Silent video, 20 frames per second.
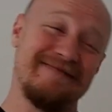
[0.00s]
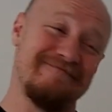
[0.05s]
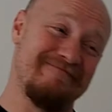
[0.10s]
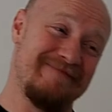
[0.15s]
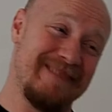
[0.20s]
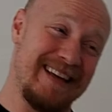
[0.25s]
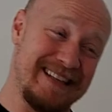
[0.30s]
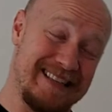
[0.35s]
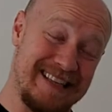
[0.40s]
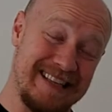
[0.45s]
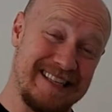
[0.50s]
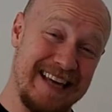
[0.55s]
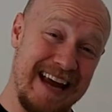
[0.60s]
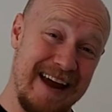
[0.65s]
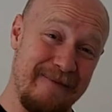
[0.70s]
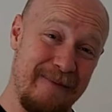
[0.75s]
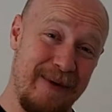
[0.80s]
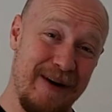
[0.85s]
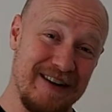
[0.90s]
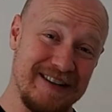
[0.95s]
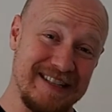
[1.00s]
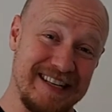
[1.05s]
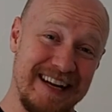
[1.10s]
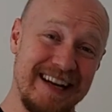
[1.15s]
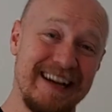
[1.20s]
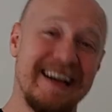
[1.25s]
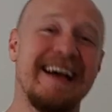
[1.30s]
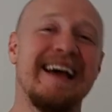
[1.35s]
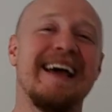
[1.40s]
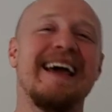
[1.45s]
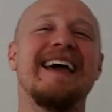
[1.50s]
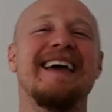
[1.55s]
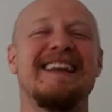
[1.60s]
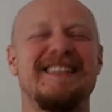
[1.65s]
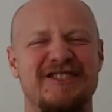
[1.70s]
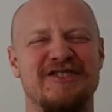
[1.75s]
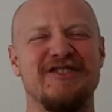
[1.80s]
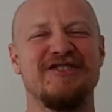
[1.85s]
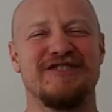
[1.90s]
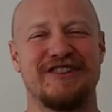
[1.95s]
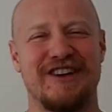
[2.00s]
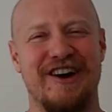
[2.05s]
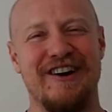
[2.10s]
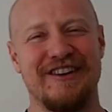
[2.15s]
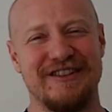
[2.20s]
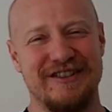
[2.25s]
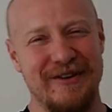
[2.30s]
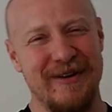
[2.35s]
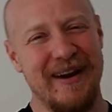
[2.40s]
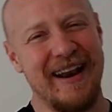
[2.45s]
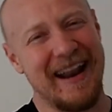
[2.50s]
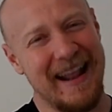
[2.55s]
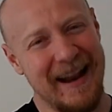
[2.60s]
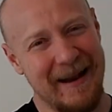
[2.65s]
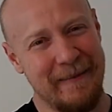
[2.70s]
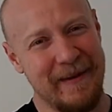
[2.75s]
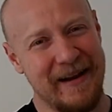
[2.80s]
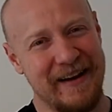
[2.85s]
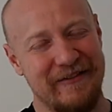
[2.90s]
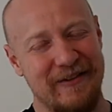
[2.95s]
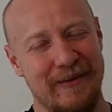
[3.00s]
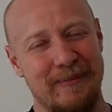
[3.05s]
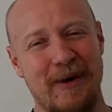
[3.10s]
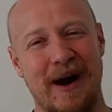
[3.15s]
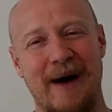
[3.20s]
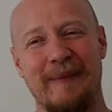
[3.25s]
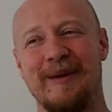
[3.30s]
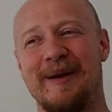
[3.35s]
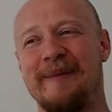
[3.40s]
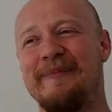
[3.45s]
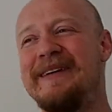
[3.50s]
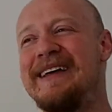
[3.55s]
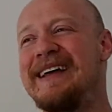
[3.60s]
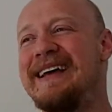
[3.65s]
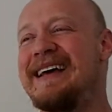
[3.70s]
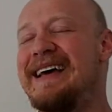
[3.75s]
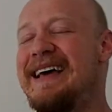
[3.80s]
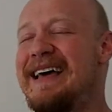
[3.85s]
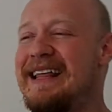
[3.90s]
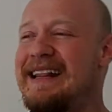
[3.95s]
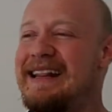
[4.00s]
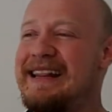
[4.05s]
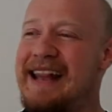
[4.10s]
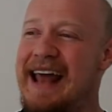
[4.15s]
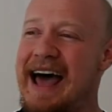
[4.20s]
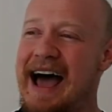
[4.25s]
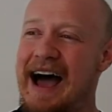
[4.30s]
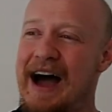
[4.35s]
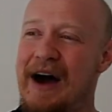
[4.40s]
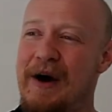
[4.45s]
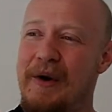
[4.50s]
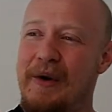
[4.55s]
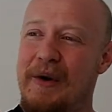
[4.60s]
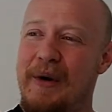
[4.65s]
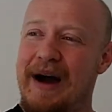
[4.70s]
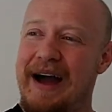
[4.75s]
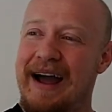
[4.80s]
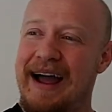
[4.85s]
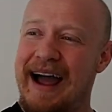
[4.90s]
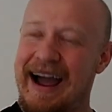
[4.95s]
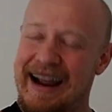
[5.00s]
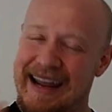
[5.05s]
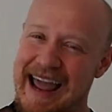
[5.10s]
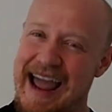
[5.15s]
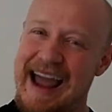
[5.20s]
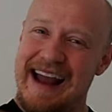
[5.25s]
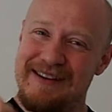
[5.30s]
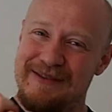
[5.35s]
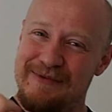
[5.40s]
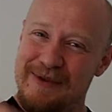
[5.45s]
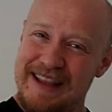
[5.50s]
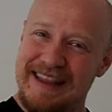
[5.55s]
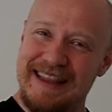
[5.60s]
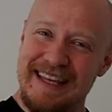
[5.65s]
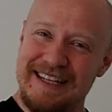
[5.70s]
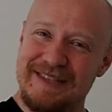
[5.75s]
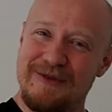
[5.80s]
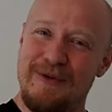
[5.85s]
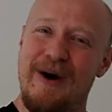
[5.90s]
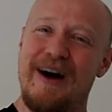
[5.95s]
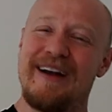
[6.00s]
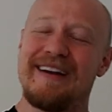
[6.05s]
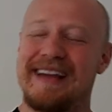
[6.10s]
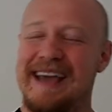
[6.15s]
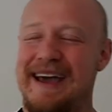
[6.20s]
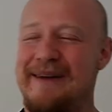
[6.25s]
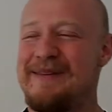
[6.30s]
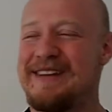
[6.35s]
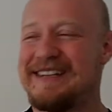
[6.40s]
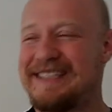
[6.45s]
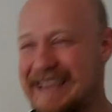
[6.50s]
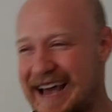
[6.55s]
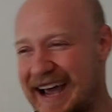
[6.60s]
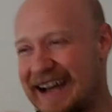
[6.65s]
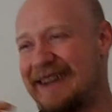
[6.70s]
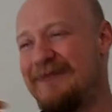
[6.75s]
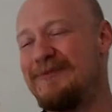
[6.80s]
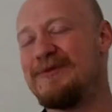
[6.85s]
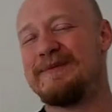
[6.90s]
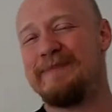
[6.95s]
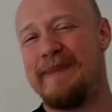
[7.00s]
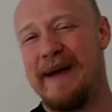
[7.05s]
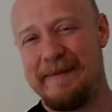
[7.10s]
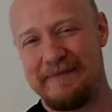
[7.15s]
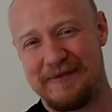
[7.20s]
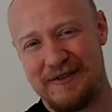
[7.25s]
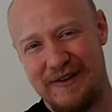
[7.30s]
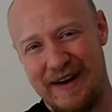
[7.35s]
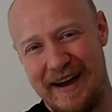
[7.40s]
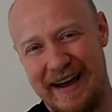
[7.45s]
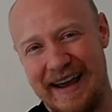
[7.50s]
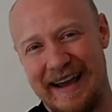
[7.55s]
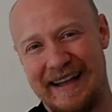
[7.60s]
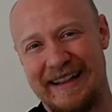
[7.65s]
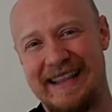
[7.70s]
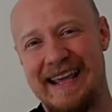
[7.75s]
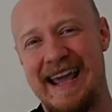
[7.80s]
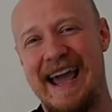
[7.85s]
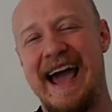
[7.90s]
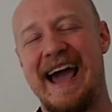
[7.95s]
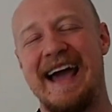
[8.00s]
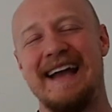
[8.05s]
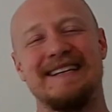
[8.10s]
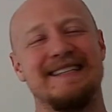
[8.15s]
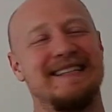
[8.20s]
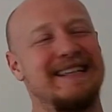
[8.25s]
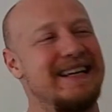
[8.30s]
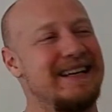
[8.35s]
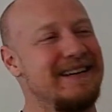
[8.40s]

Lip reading: is the same person, it does cause you a little bit of a problem. Now, again, with this one, came in second, was pipped right at the end.